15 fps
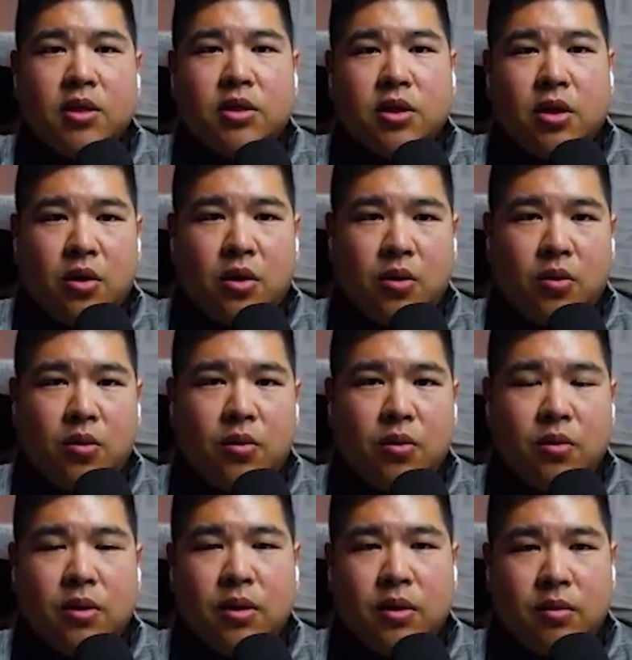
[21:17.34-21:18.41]
So
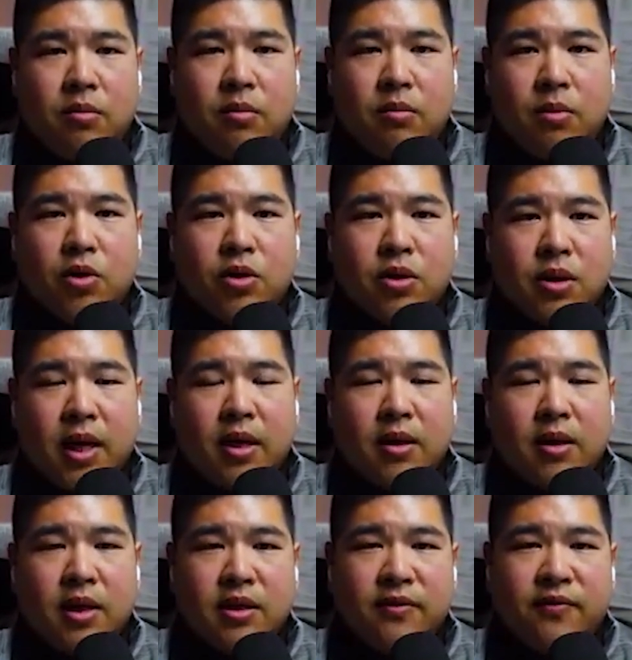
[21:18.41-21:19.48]
n- most so it's
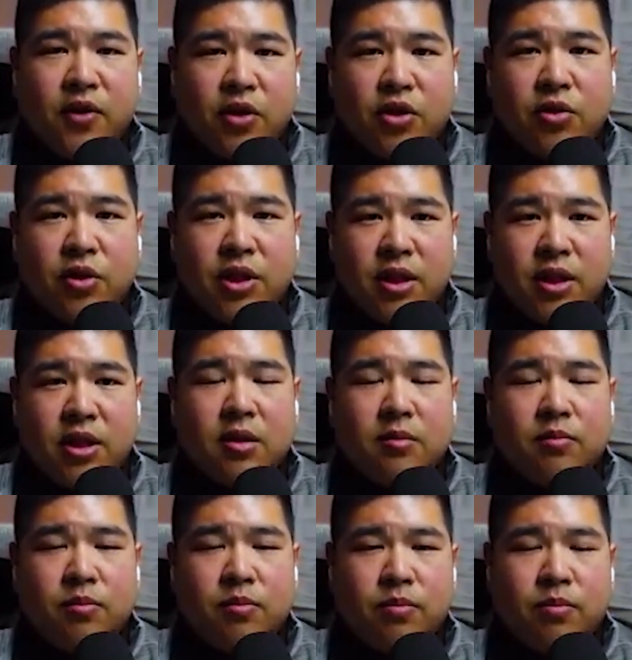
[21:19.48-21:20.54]
likely, one- it's a very
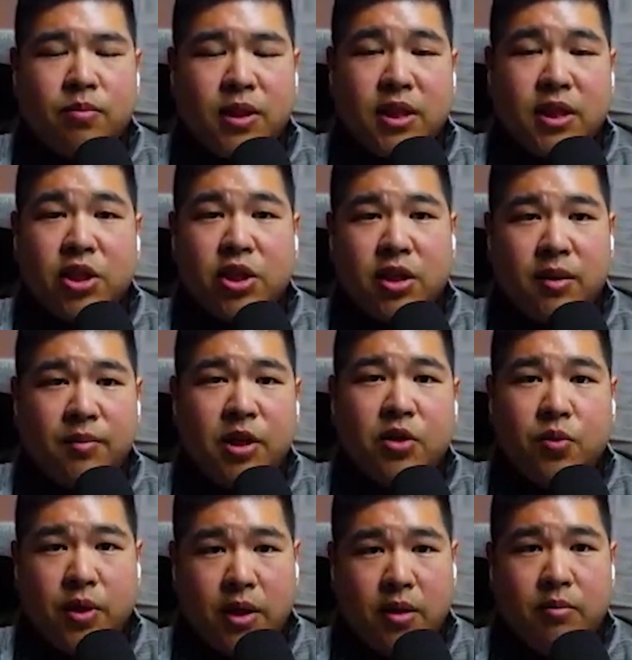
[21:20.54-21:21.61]
strategic position in
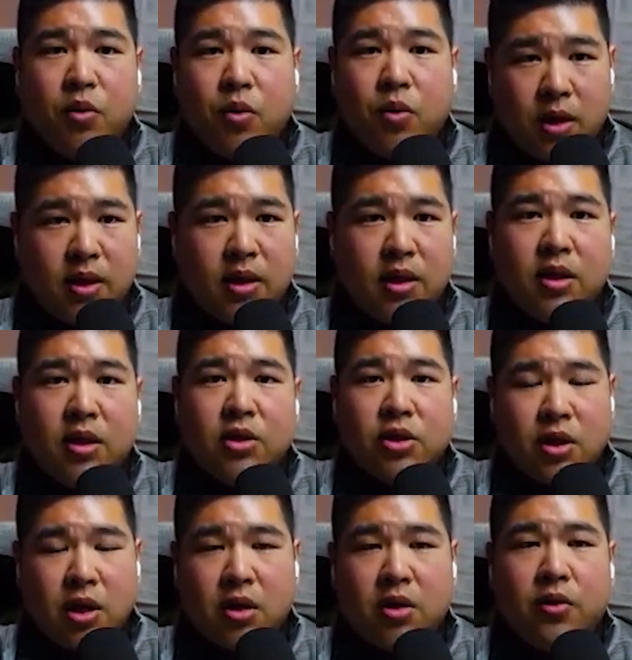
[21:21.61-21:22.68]
between Milwaukee,
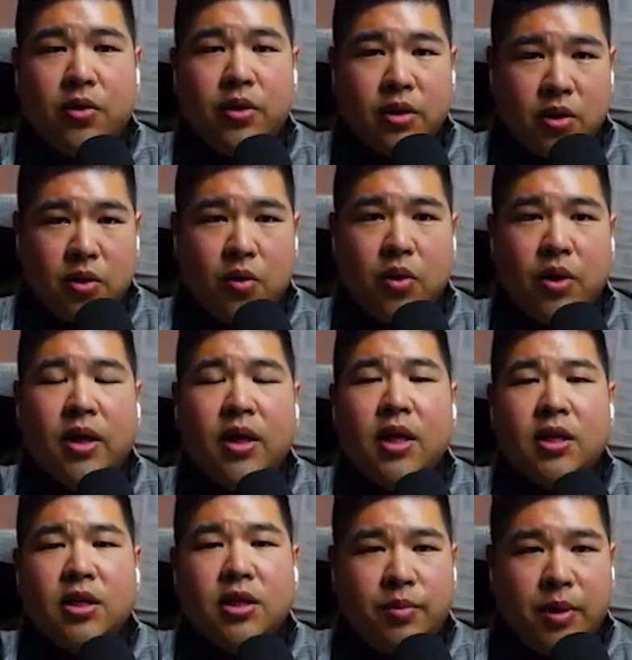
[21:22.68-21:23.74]
Chicago, Illinois
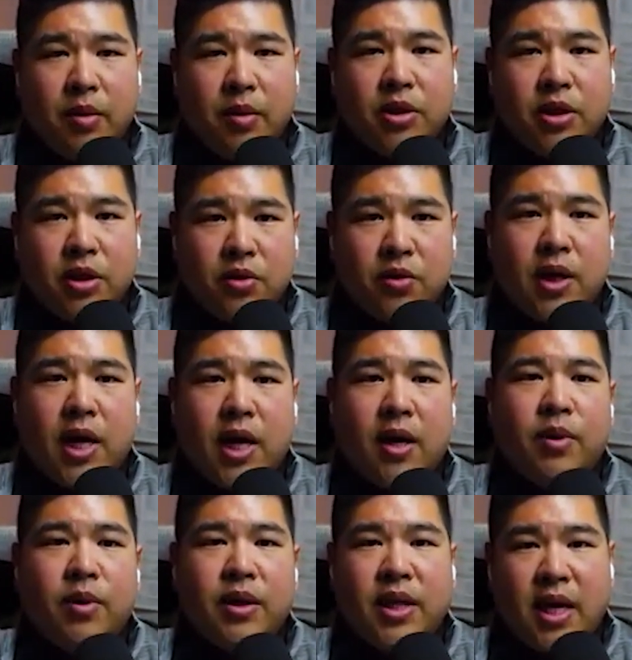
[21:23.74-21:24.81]
to be able to do
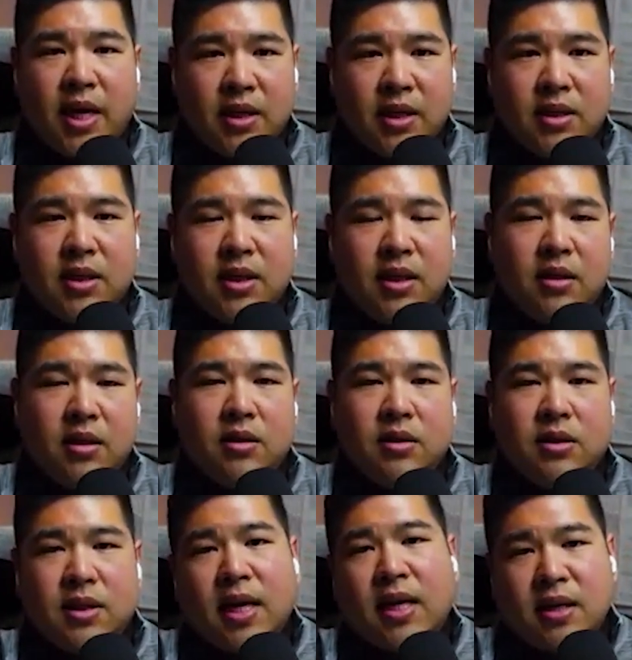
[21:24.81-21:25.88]
that. But that is the
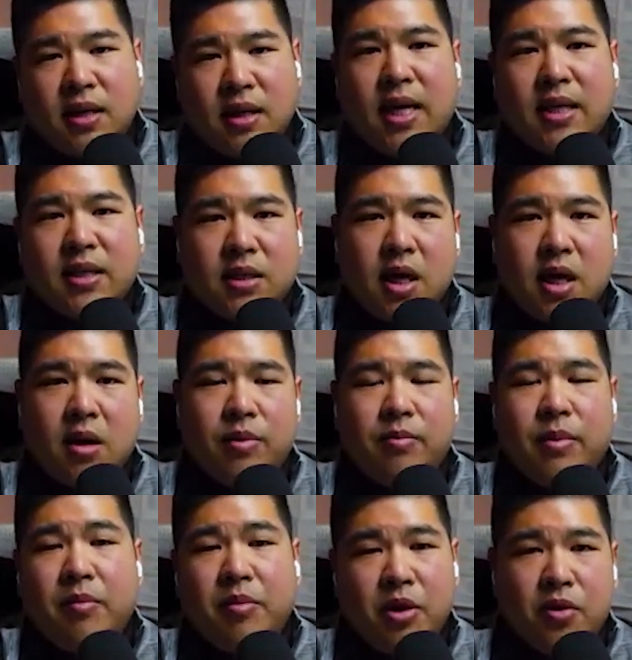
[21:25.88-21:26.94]
second to last stop
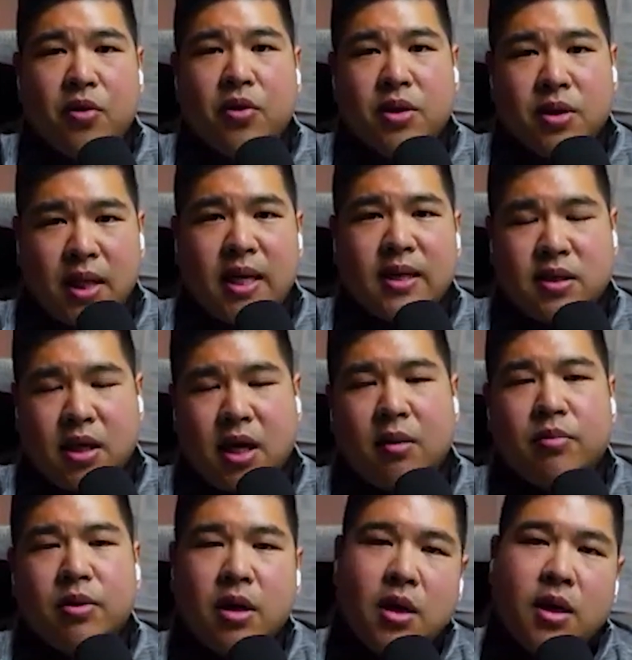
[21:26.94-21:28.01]
and maybe third to last
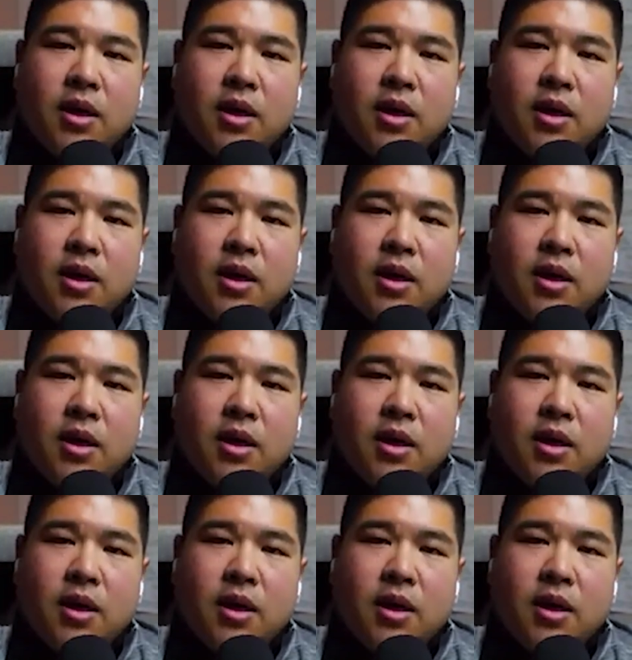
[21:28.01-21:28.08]
stop.